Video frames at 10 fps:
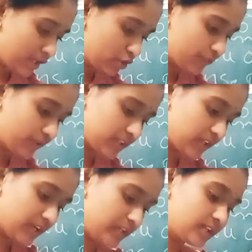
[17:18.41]
to
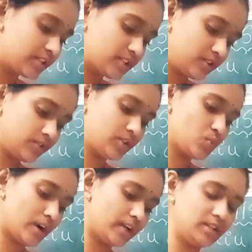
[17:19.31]
facilitate and distinguish
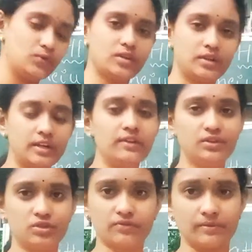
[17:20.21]
one
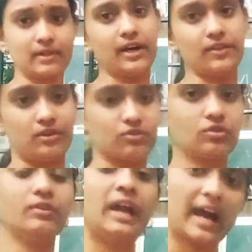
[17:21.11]
individual from the other.
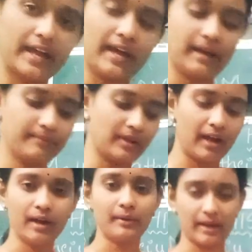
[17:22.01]
So I
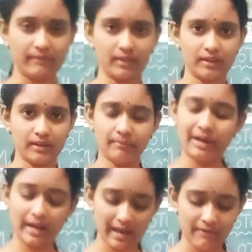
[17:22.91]

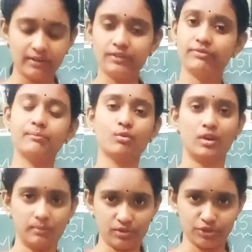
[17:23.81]
have a different
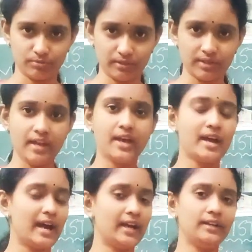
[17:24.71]
body measurements,
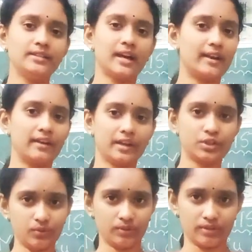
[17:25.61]
and it's unlike
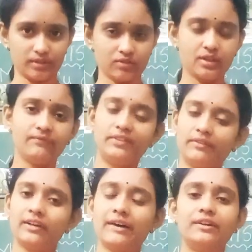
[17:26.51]
yours. So
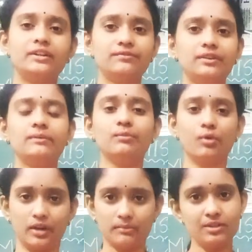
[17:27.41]
everyone have a different
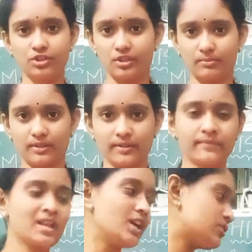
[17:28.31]
body measurements.
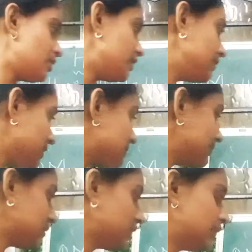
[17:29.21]
So in this
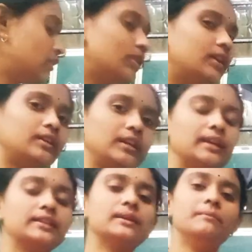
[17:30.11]
method, we're going to
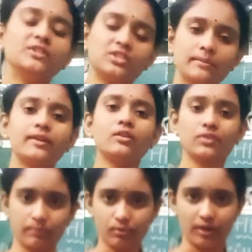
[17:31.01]
take the measurement of the
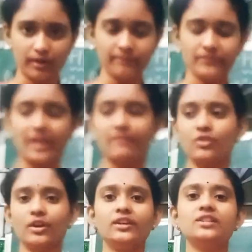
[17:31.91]
body and we're
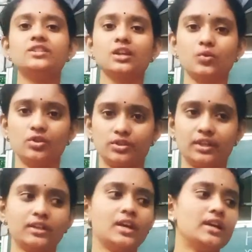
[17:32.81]
going to distinguish
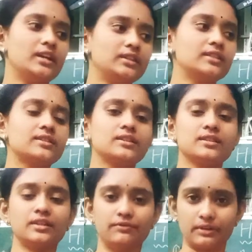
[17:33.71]
that this is a
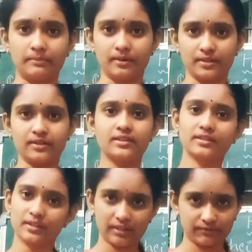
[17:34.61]
different person, this
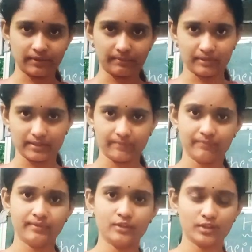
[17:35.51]
is a different person.
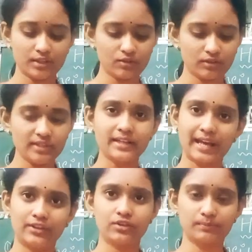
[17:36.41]
So that is known as
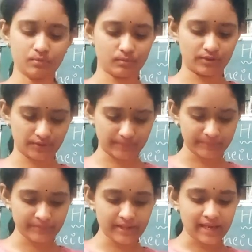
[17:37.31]
anthropometry.
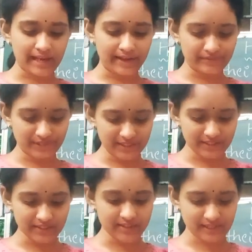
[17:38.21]
And then
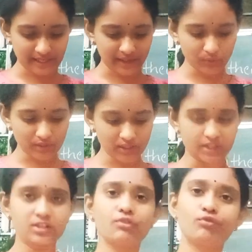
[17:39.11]
the second one
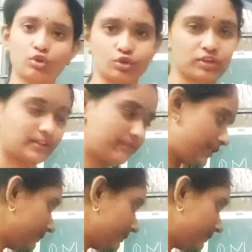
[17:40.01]
is photography.